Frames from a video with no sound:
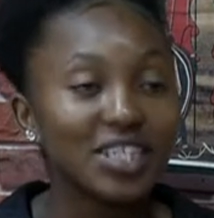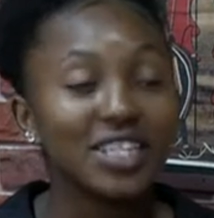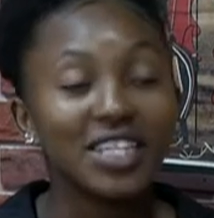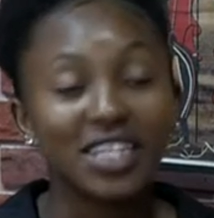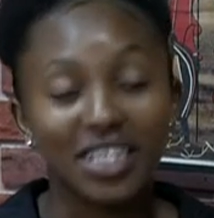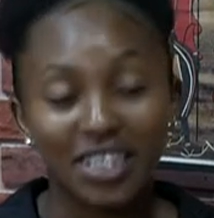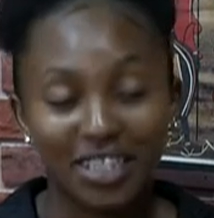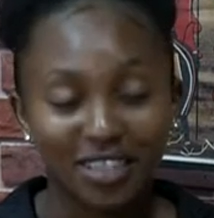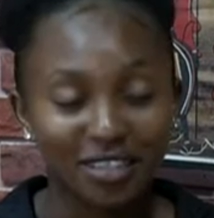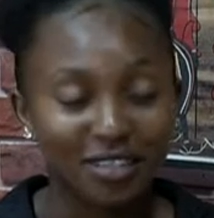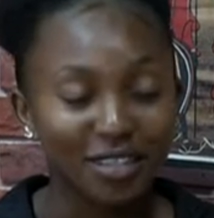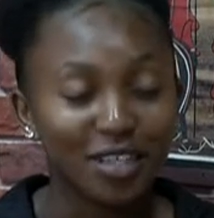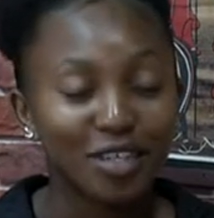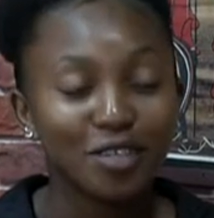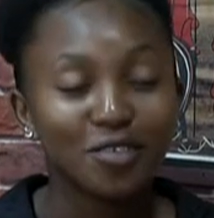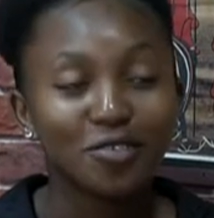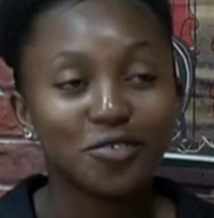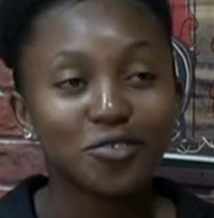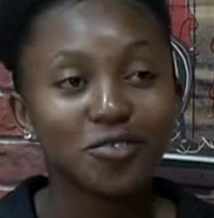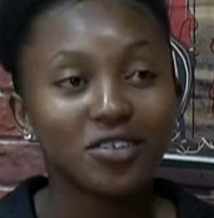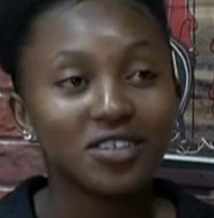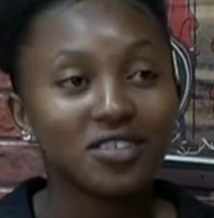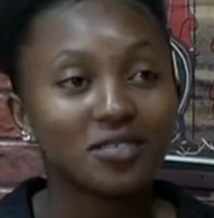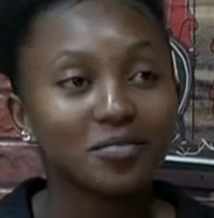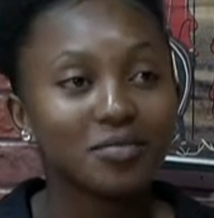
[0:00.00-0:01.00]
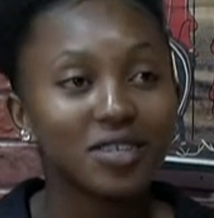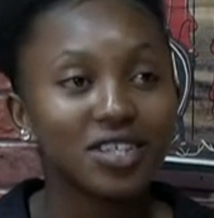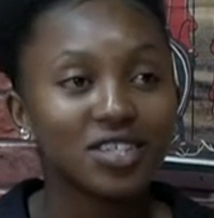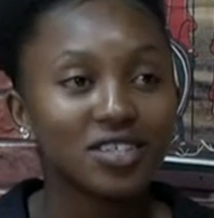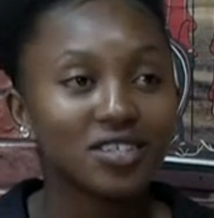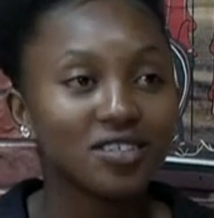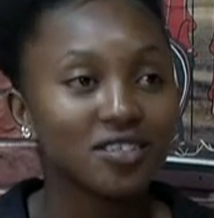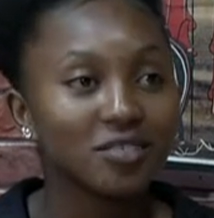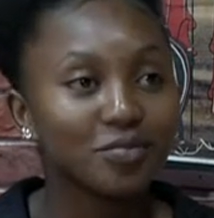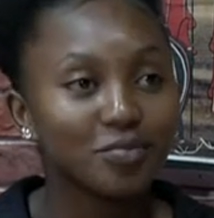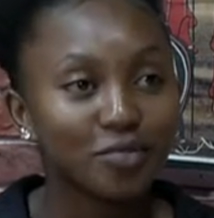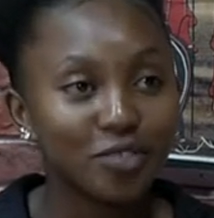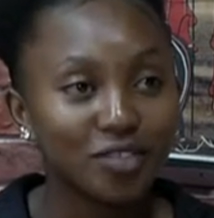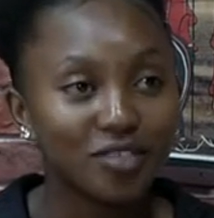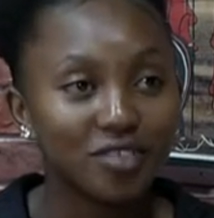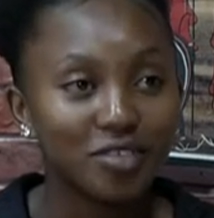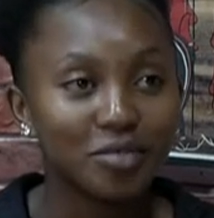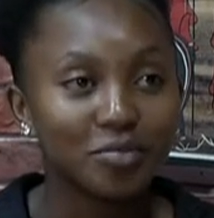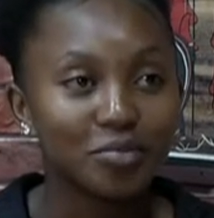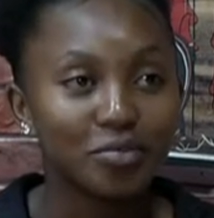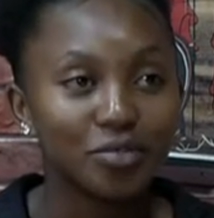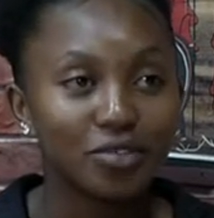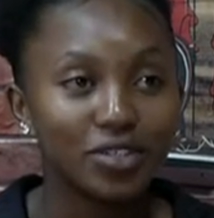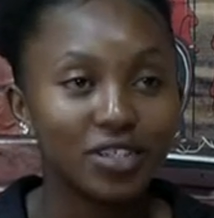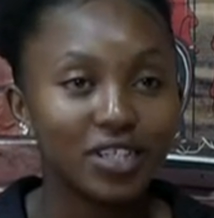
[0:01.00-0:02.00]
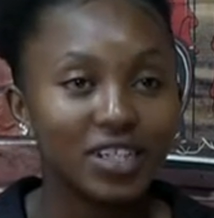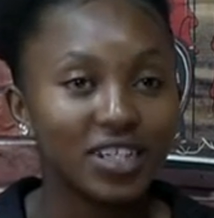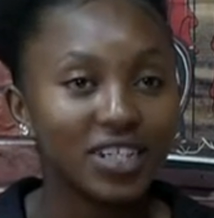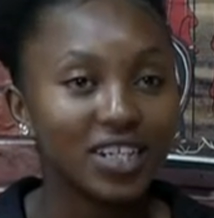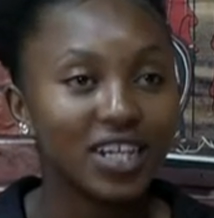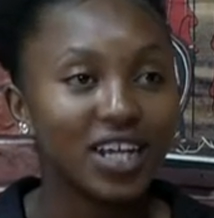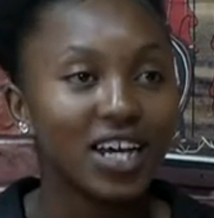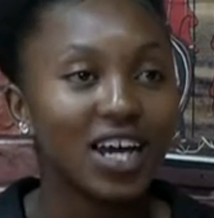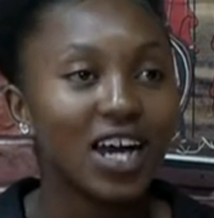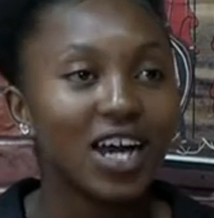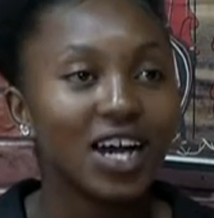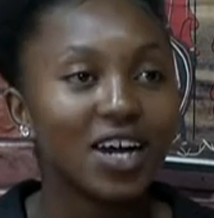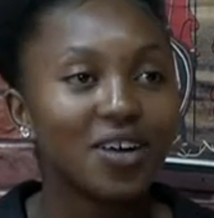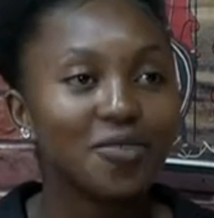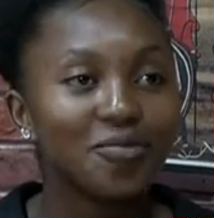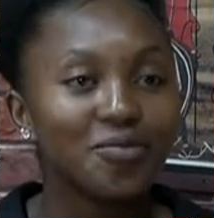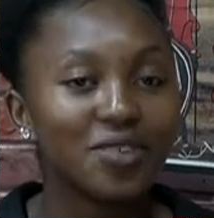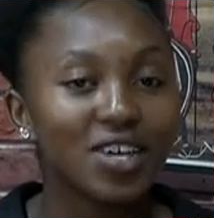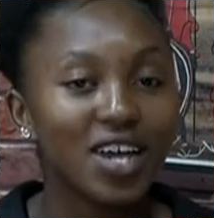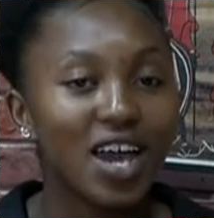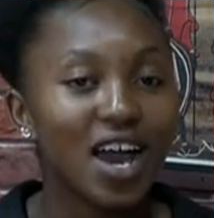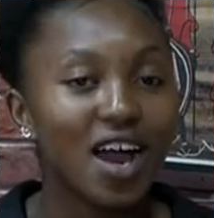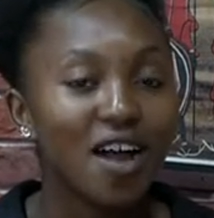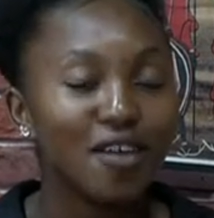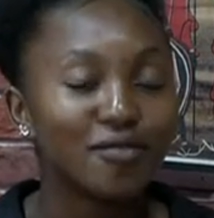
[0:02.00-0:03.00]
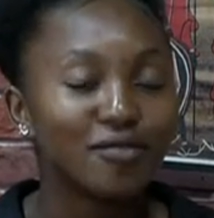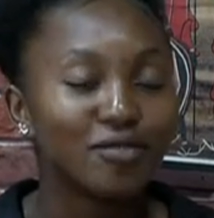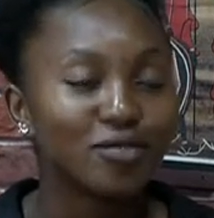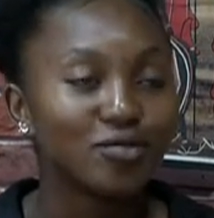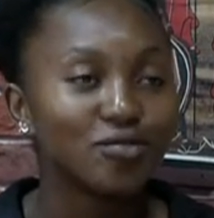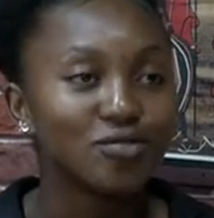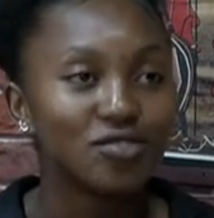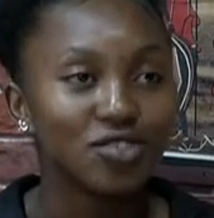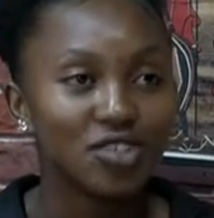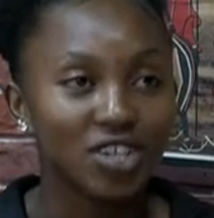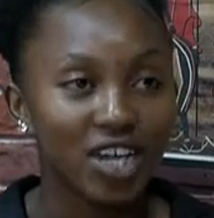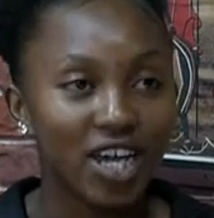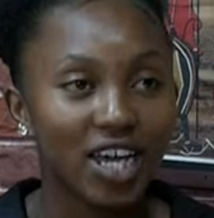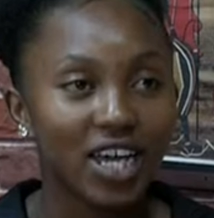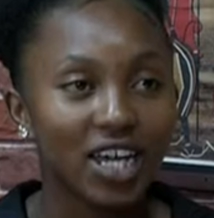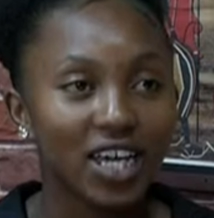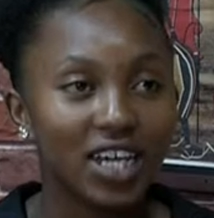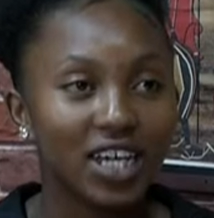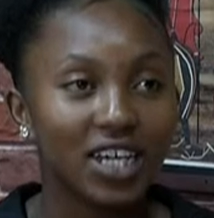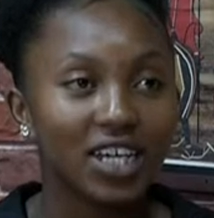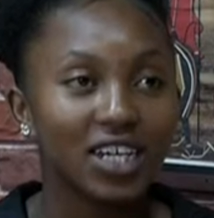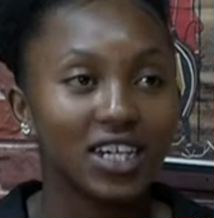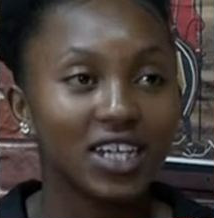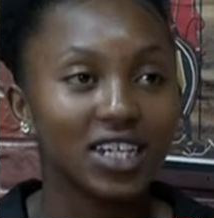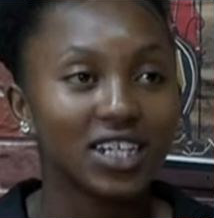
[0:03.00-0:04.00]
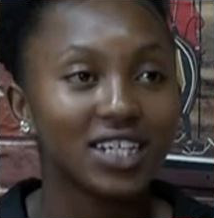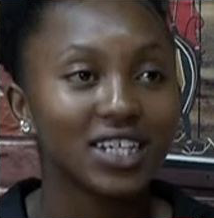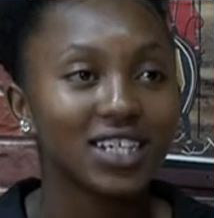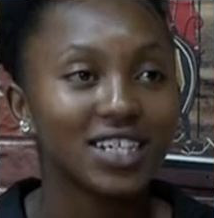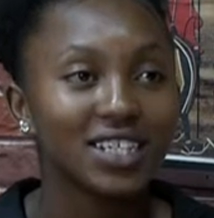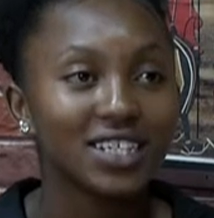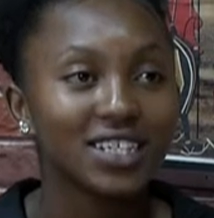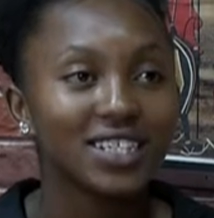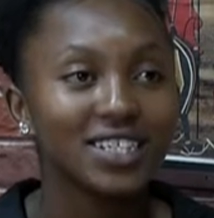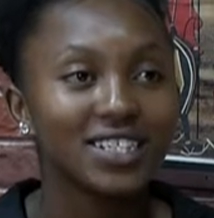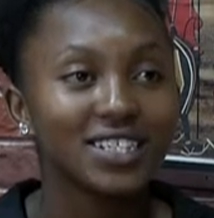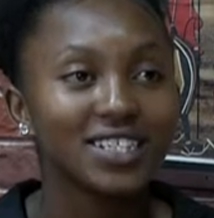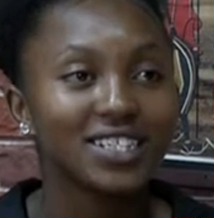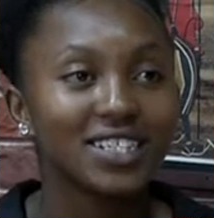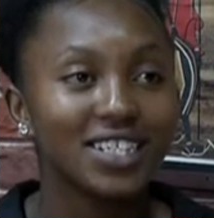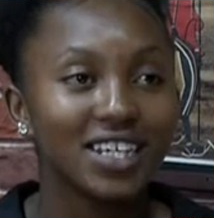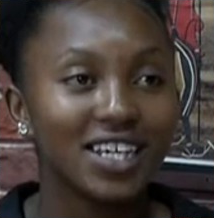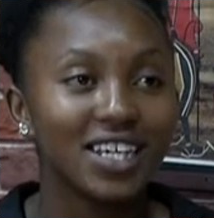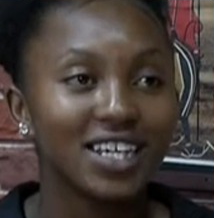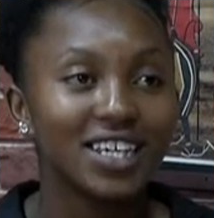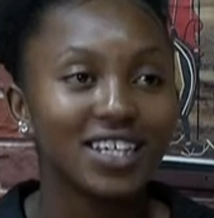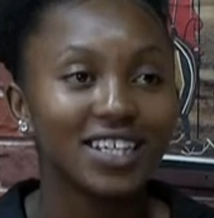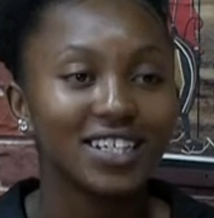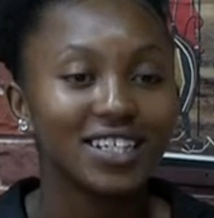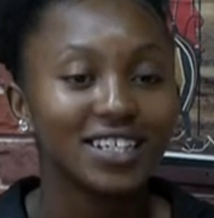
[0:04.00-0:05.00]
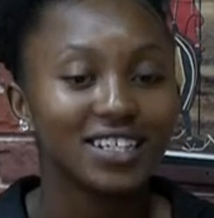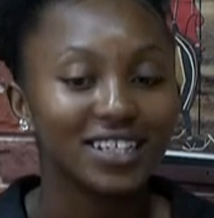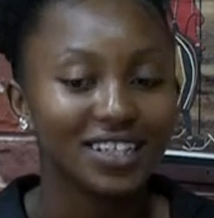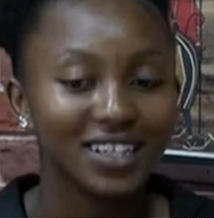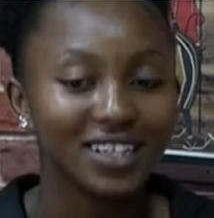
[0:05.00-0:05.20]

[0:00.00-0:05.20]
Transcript: Yes. So as much as possible, we have to try and stay